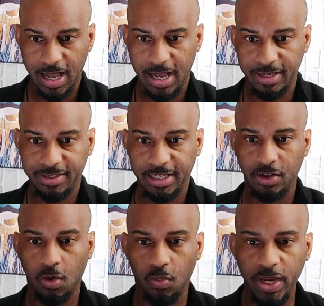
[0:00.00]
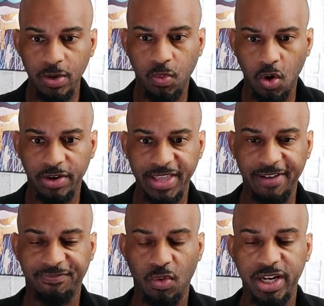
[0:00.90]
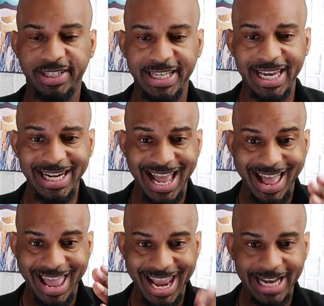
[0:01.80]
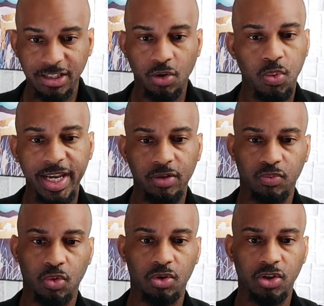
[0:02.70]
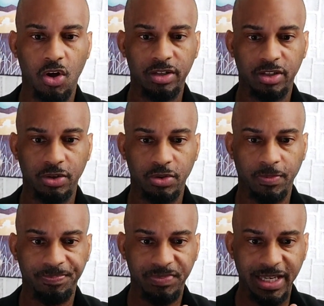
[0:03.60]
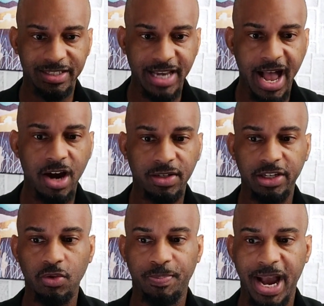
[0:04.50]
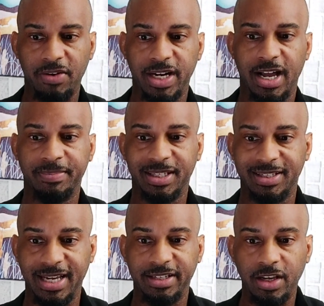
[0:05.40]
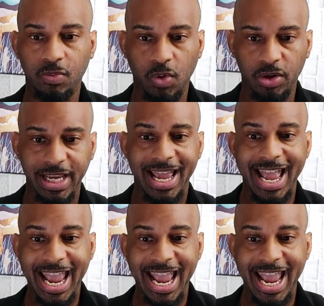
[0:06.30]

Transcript: It says, we warrant that foisting antiquated rules onto entirely new paradigms doesn't work